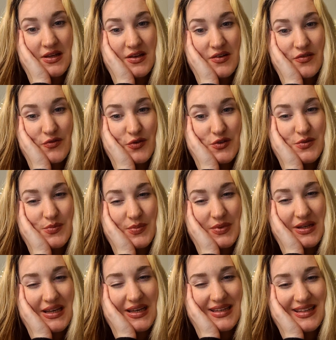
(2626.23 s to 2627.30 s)
For
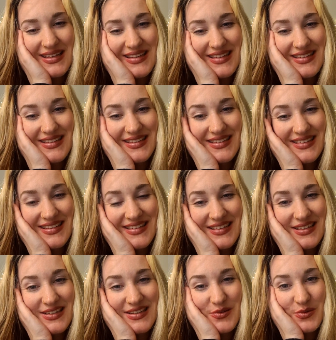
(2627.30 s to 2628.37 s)
spaghetti?
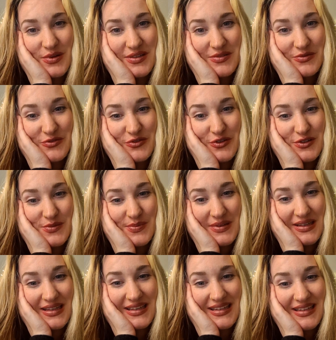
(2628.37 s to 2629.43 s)
What for
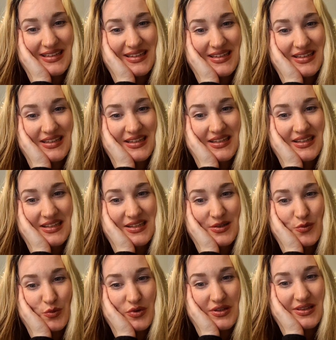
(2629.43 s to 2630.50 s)
spaghetti?
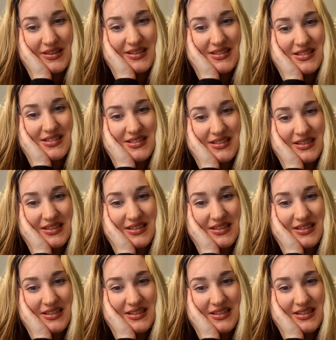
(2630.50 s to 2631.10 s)
What this?